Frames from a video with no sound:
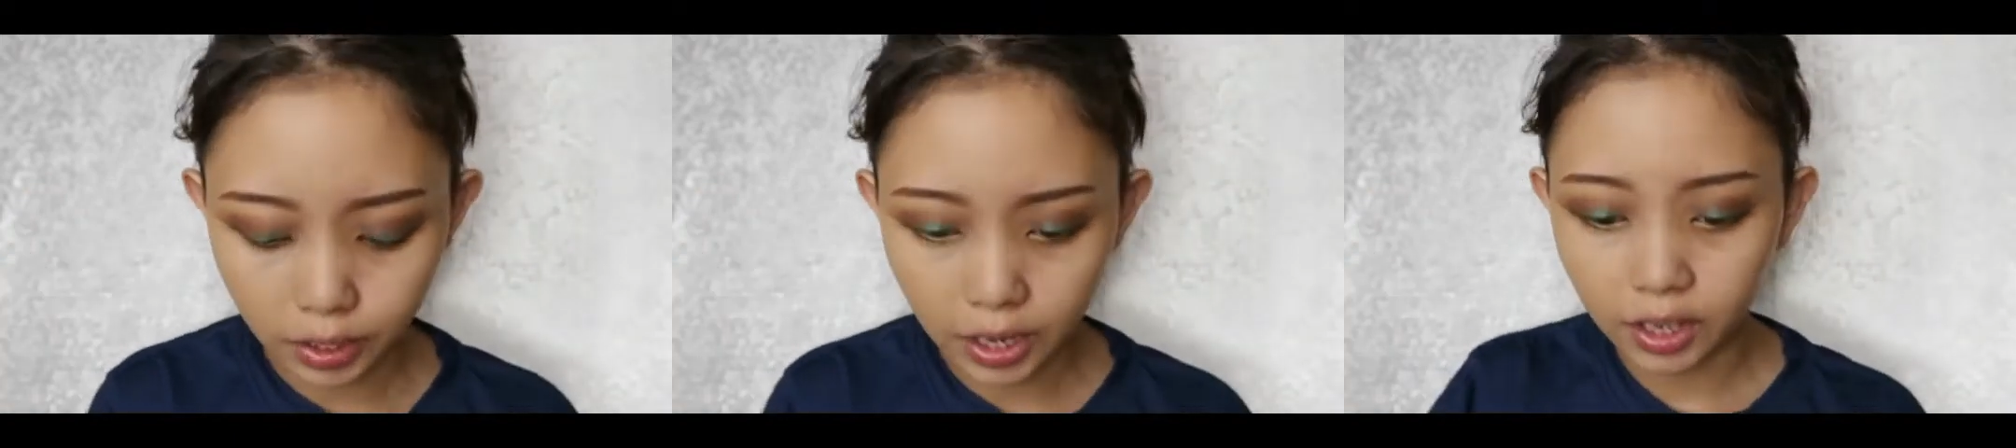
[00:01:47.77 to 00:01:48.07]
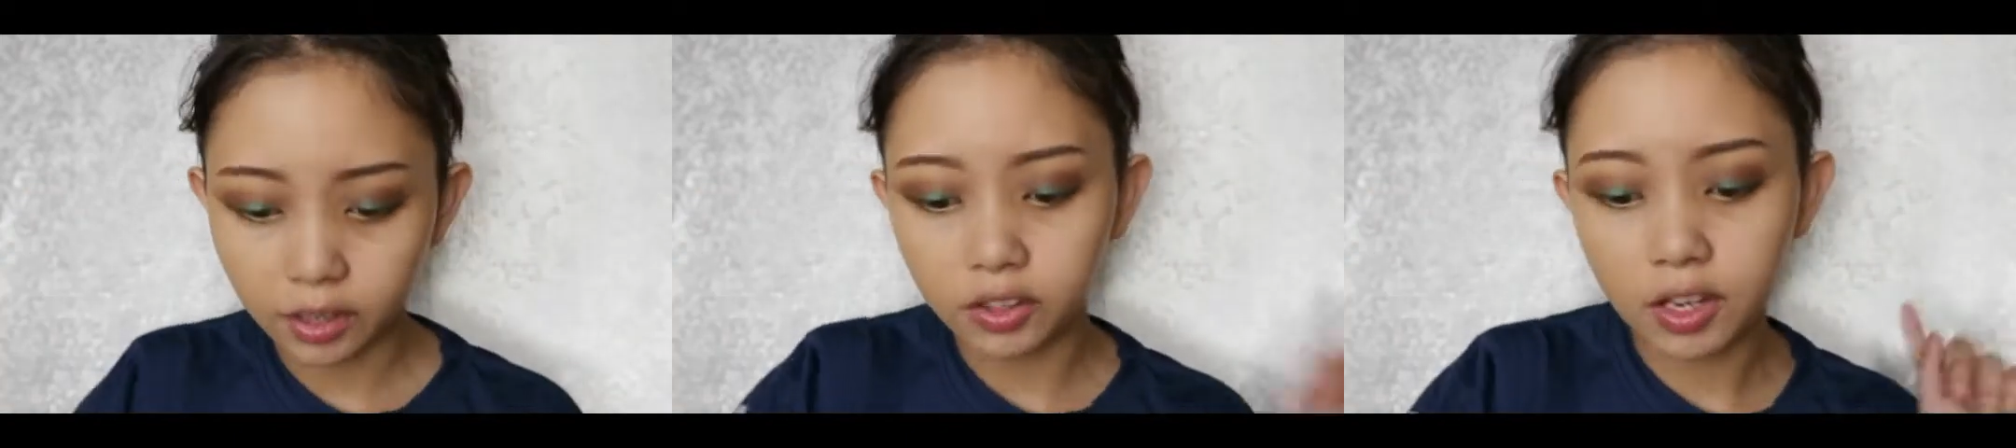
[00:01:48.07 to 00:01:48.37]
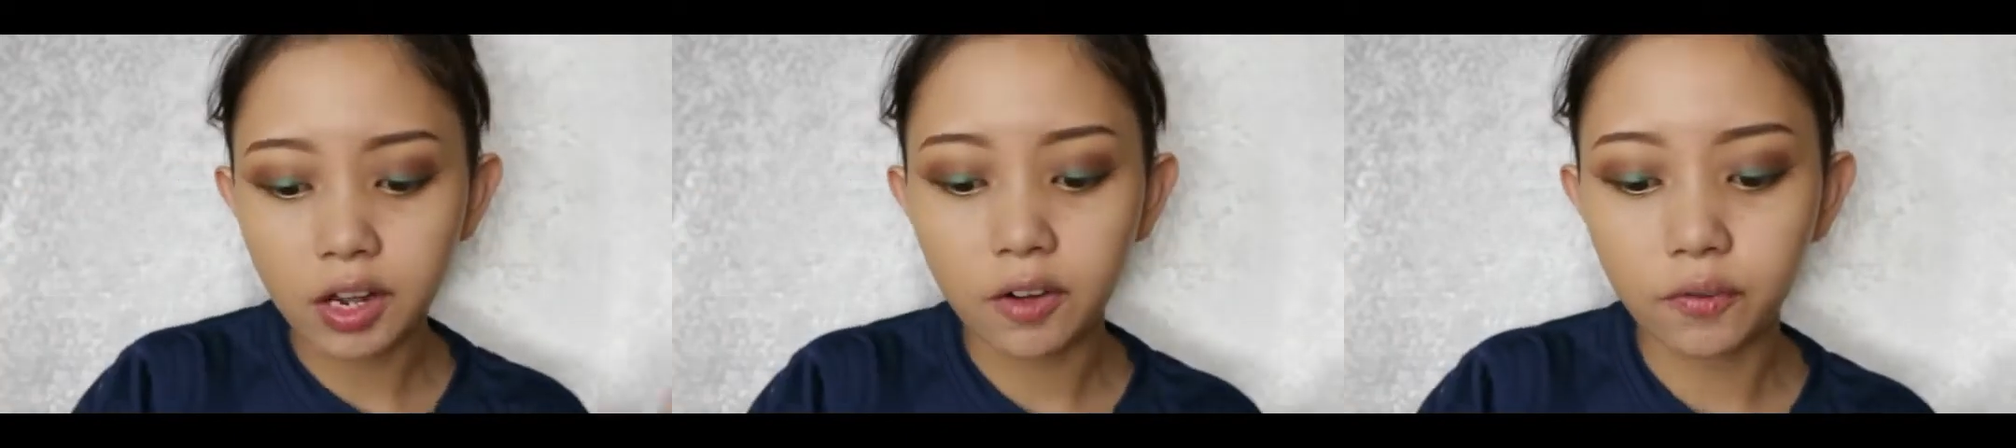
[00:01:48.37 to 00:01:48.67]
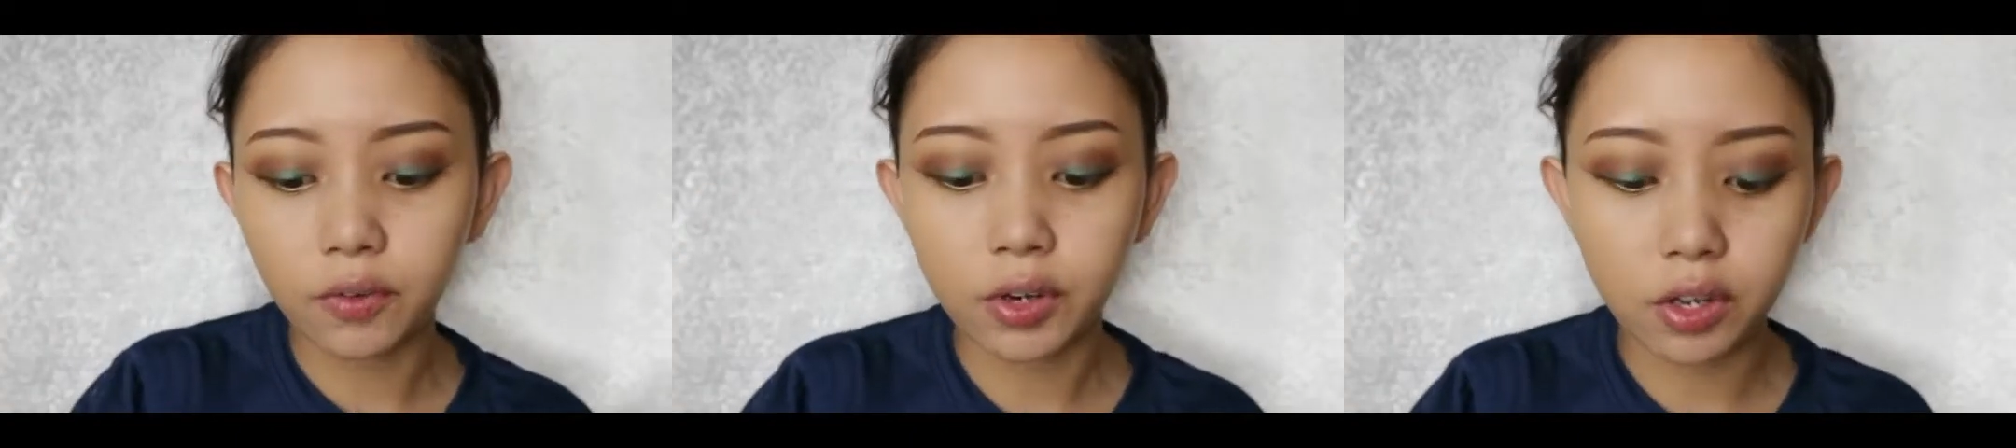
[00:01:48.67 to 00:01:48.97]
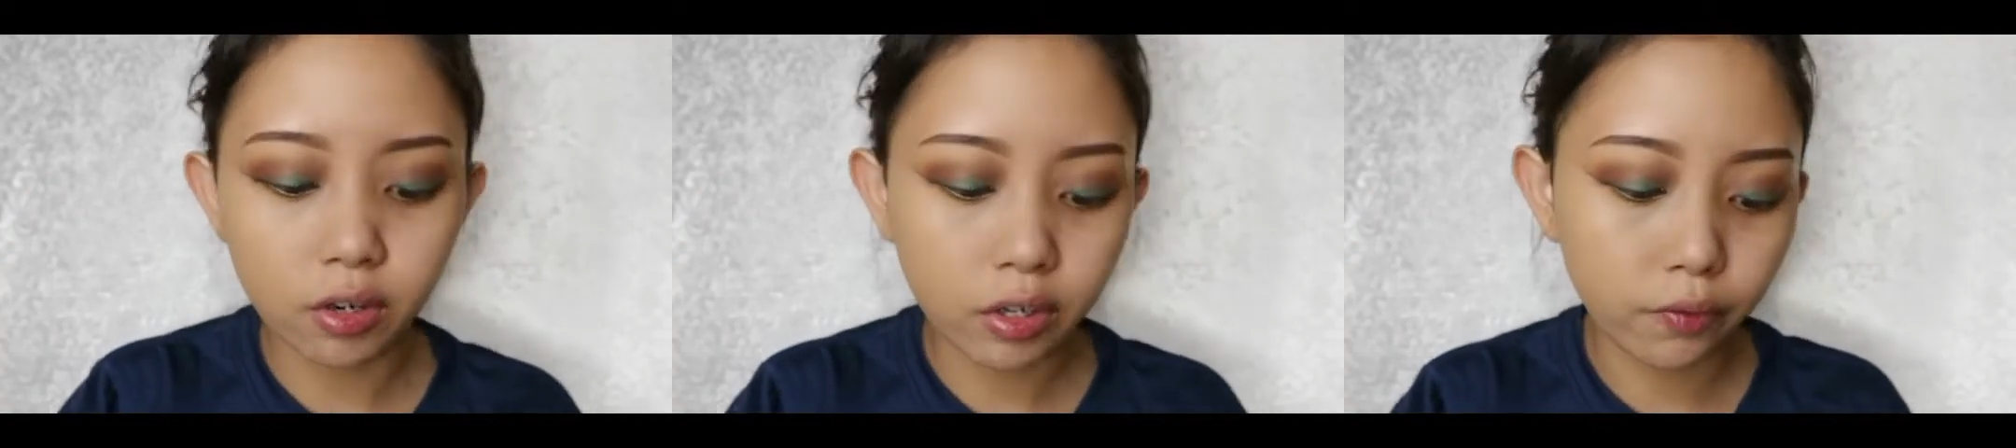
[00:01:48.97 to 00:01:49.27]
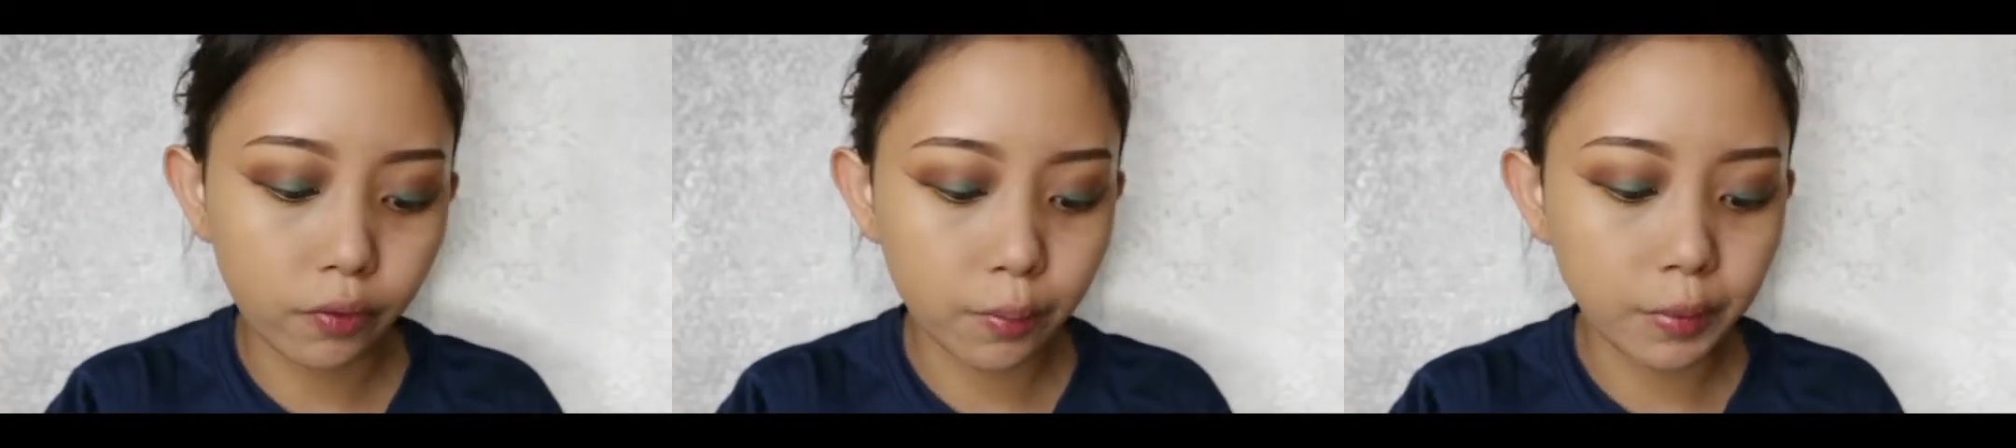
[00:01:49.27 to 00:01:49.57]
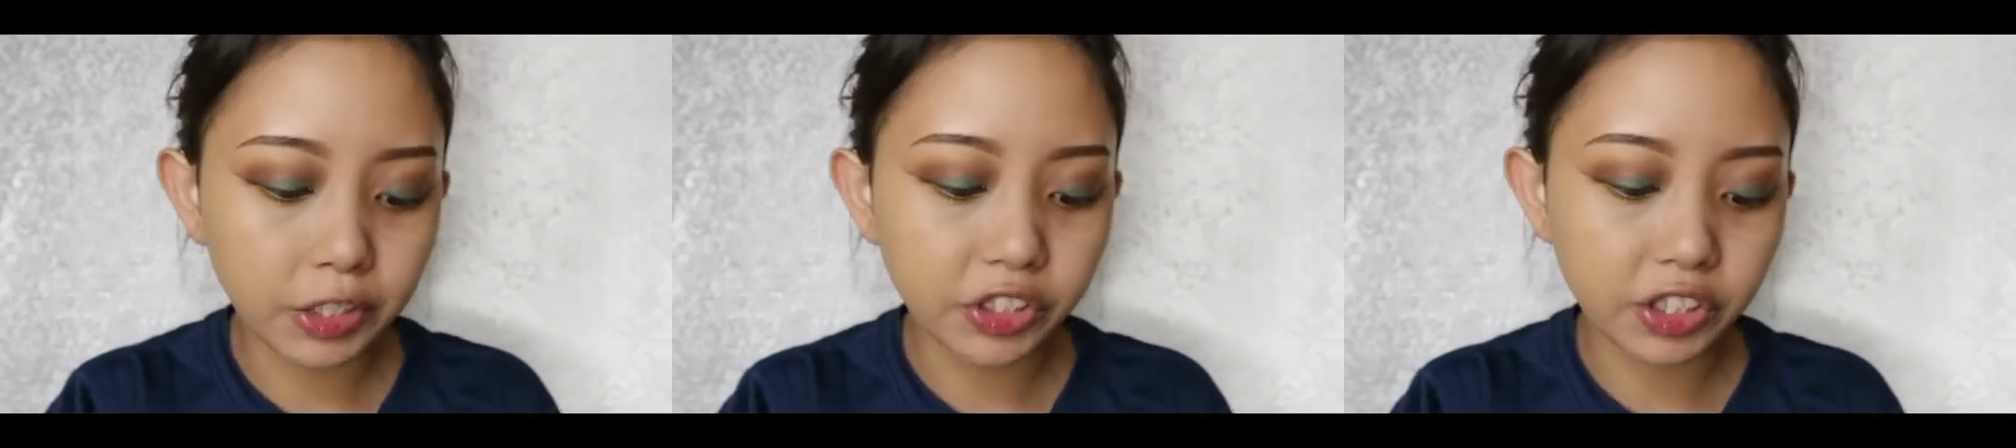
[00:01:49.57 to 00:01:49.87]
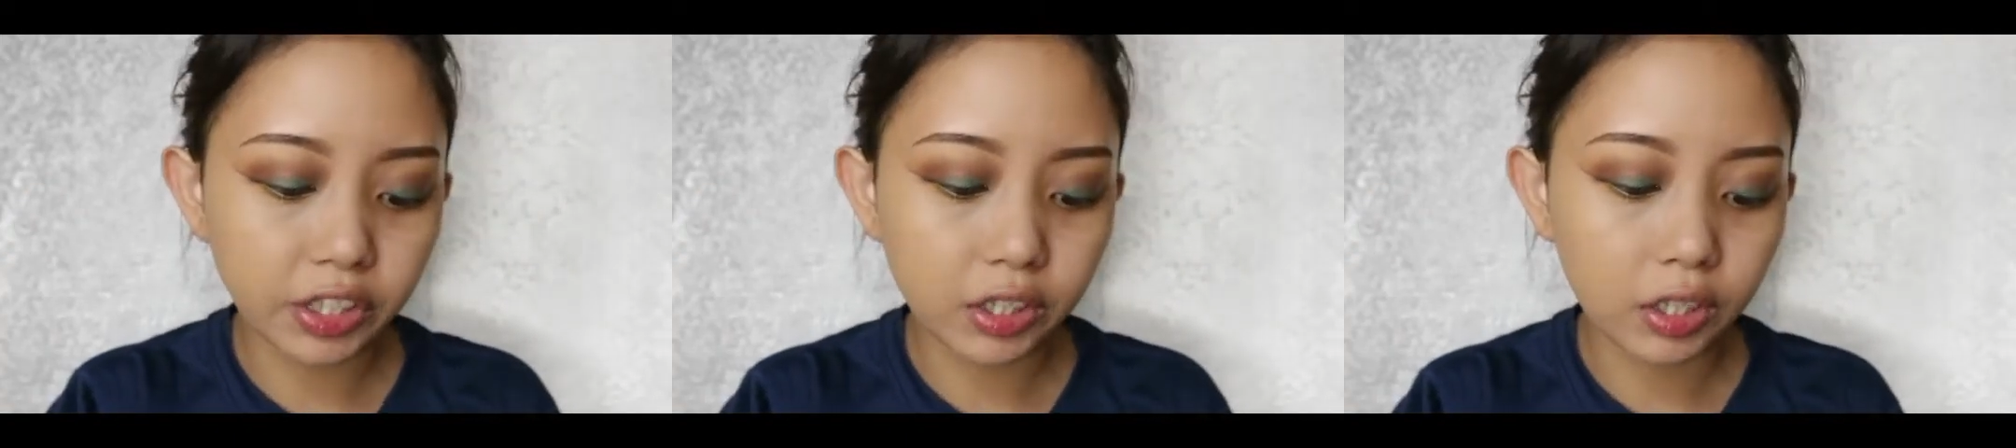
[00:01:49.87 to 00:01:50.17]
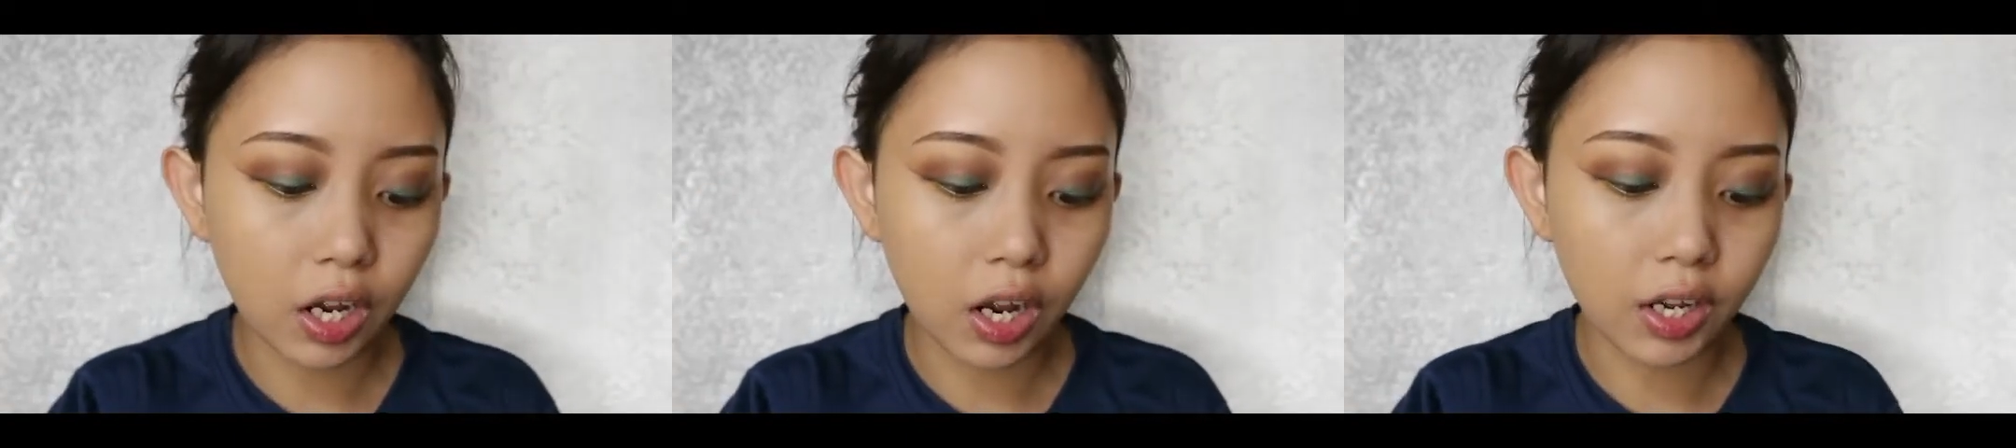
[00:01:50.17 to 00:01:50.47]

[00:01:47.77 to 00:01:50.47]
And yeah, for your information,